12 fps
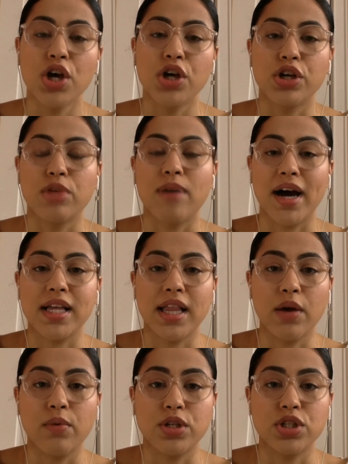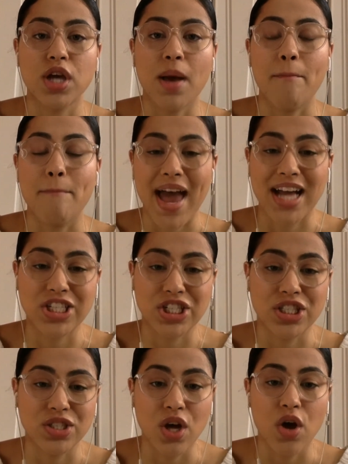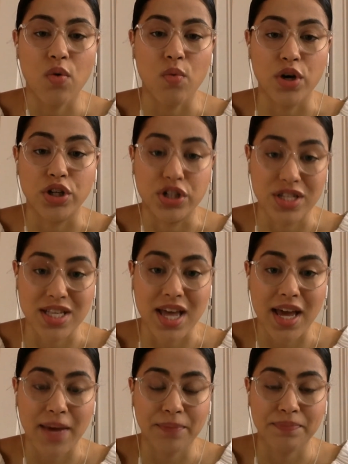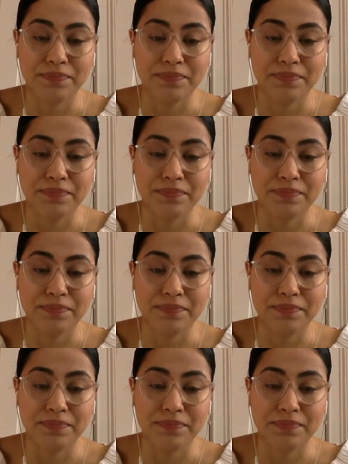your body language matches what you're saying.